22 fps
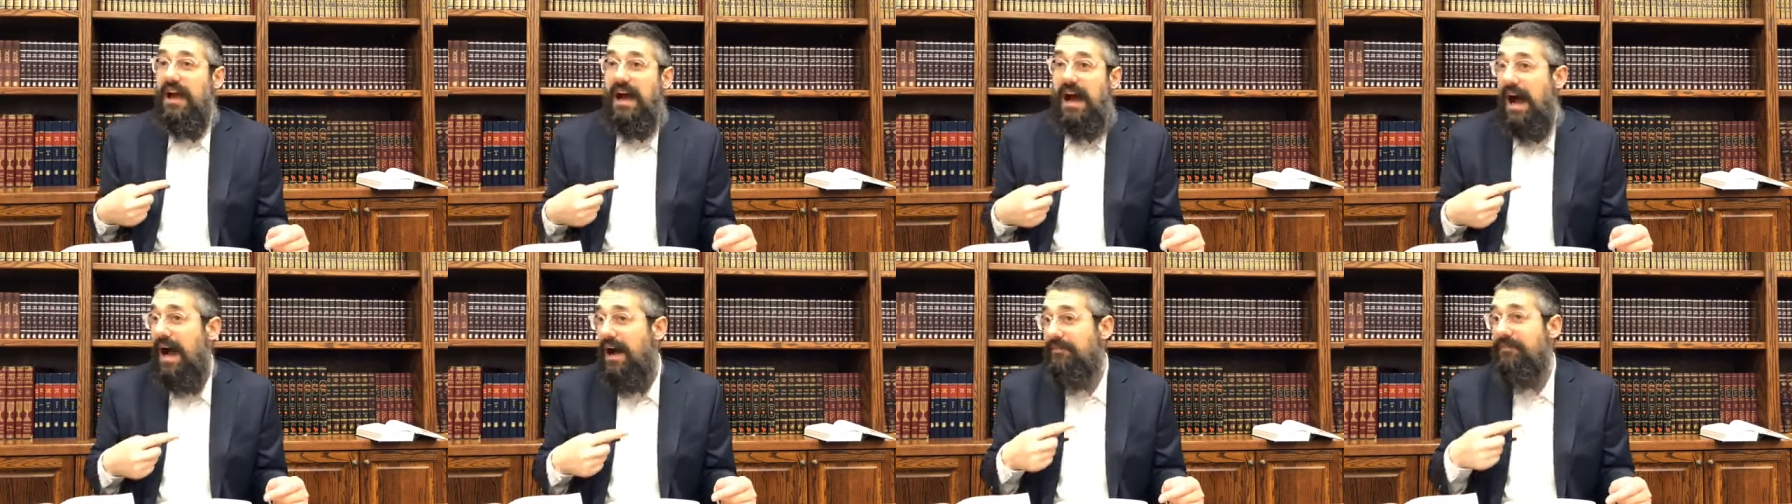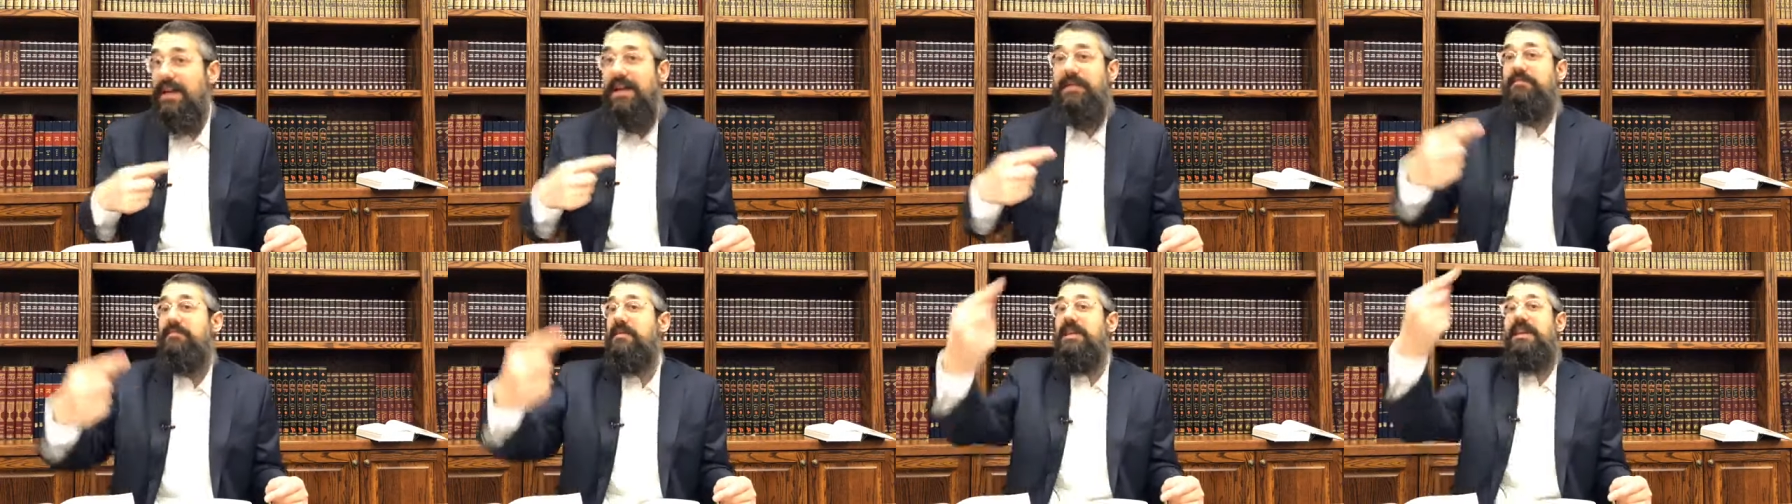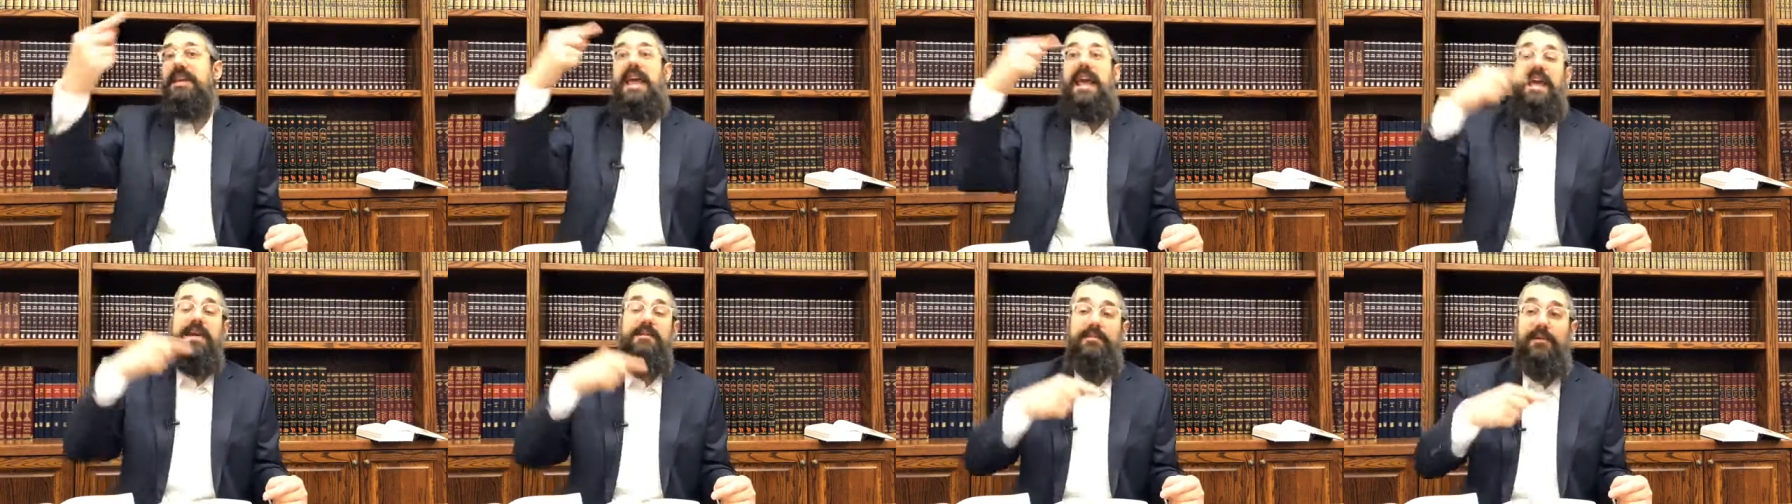I'm not being
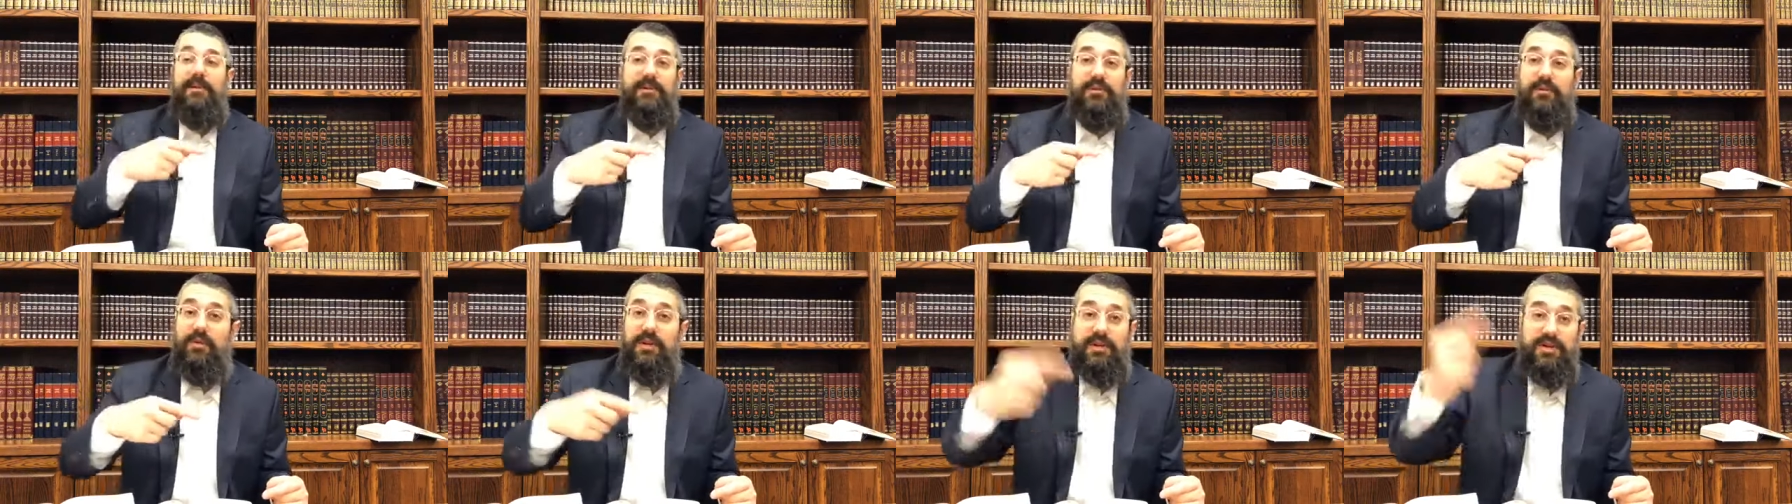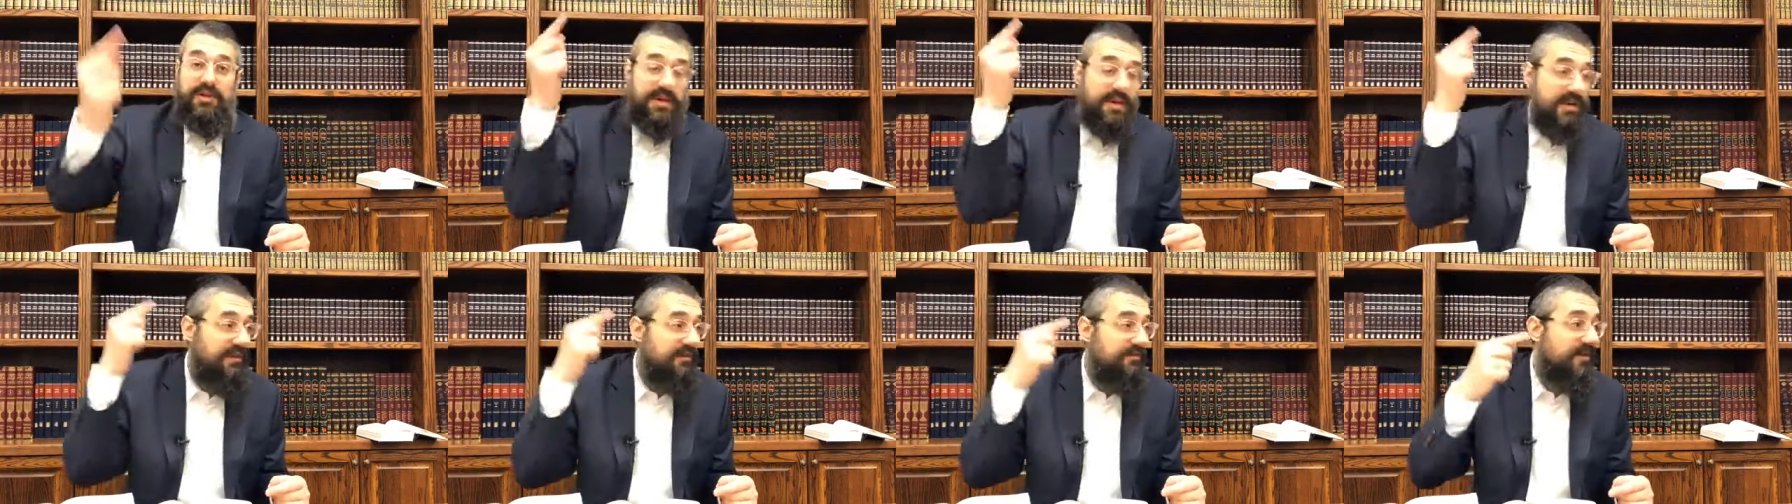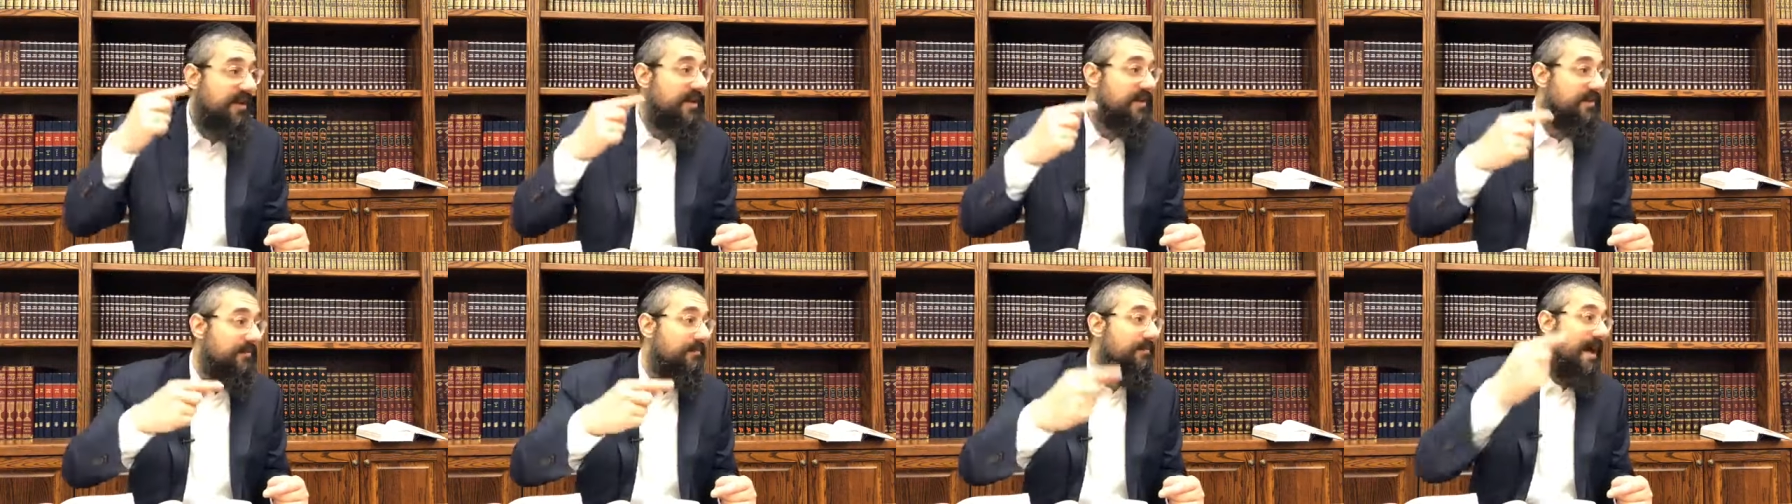able to
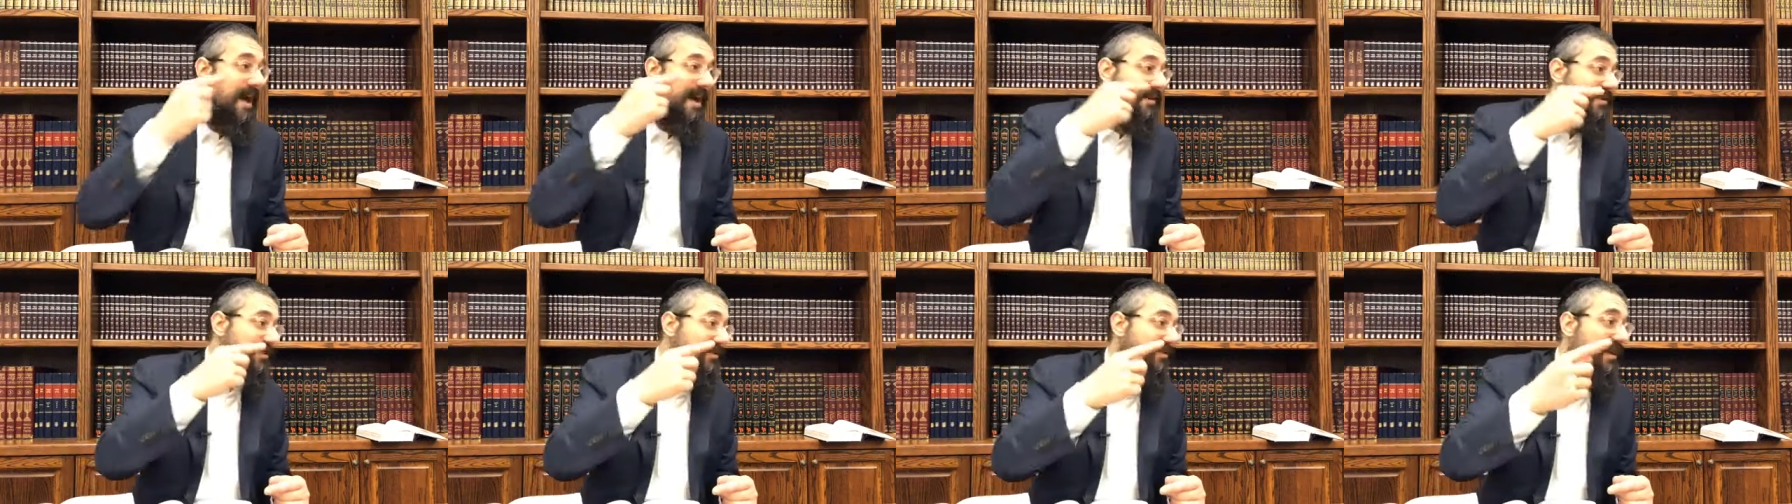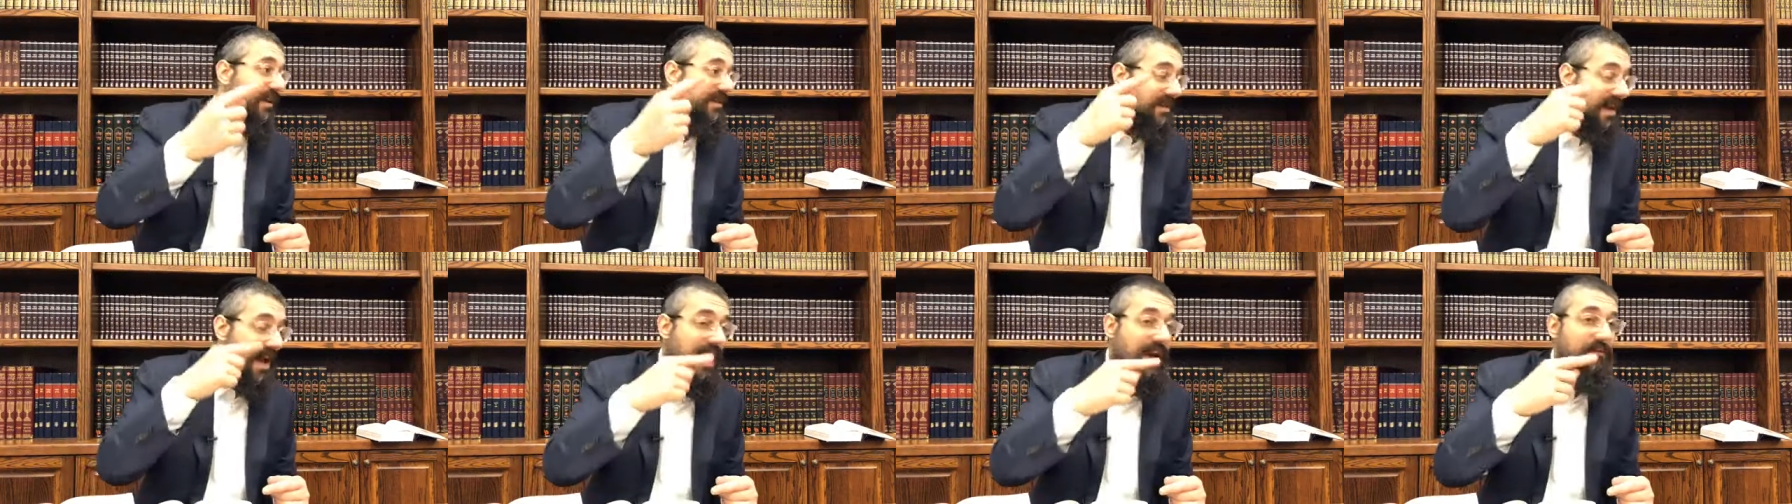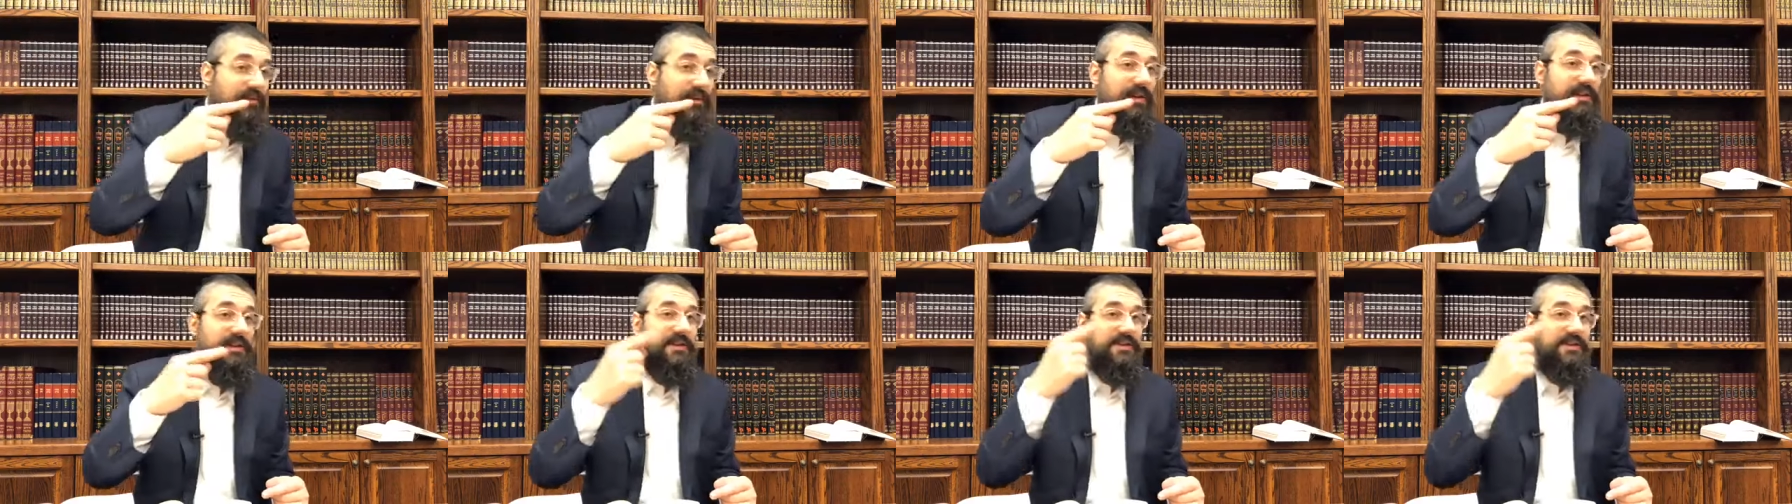achieve the mastery as I want,